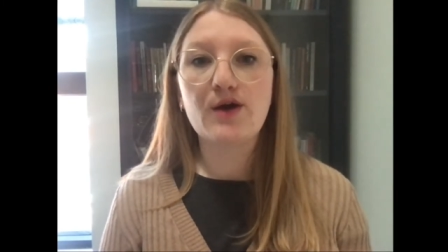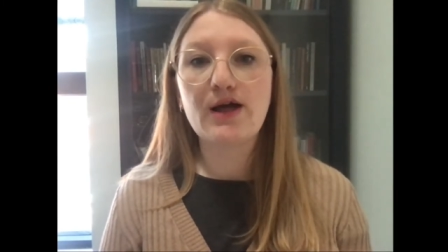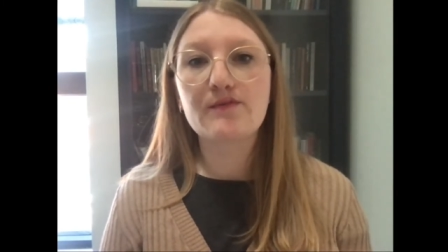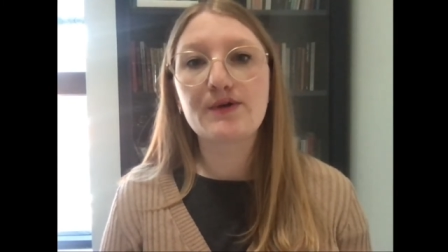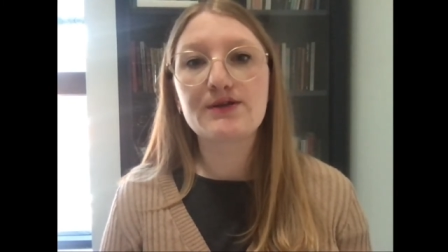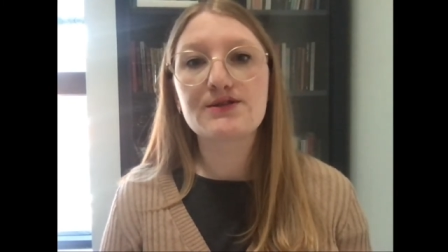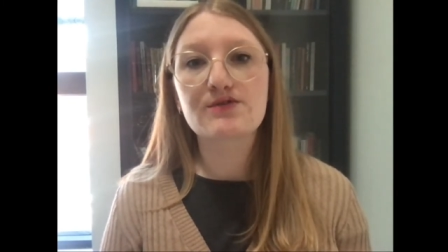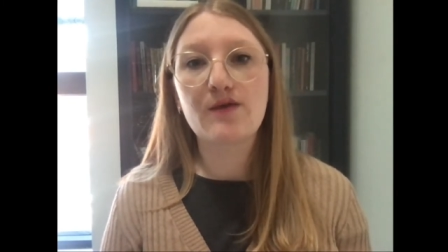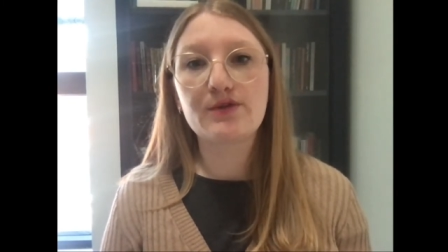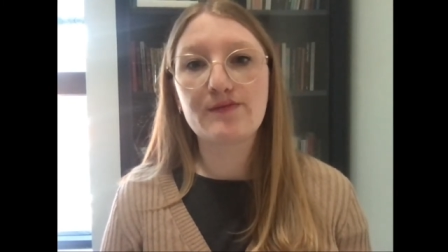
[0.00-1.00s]
blackbirds
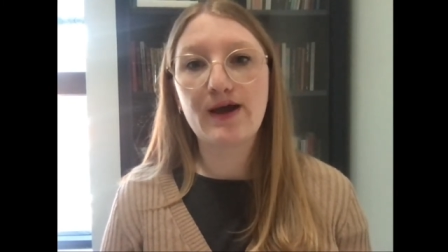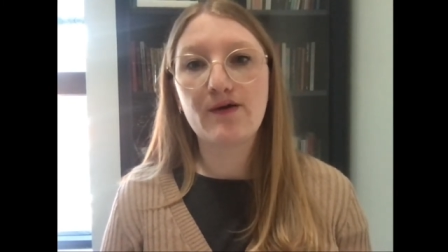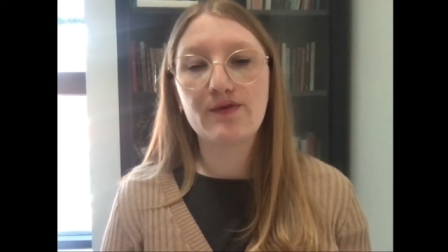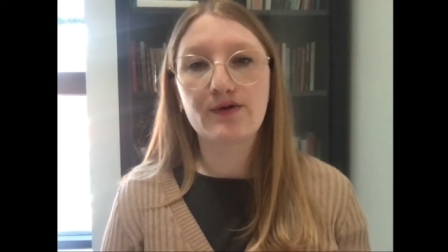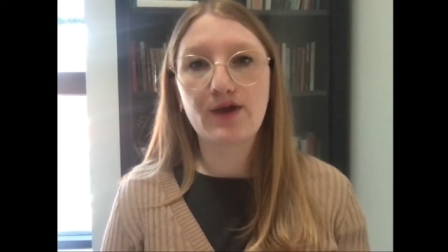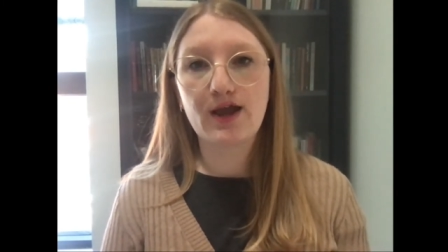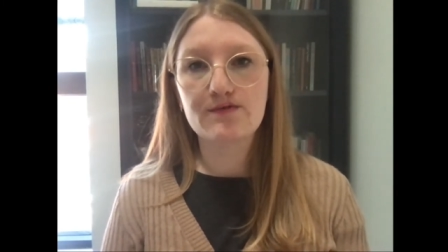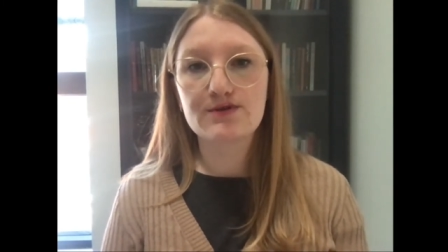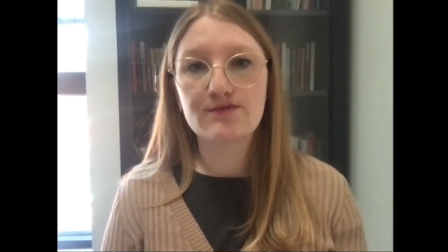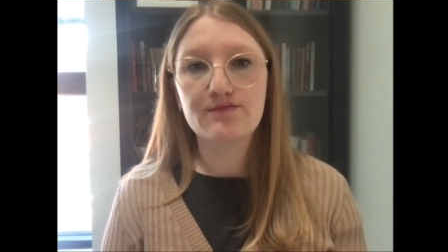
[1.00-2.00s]
scrabble about on the ground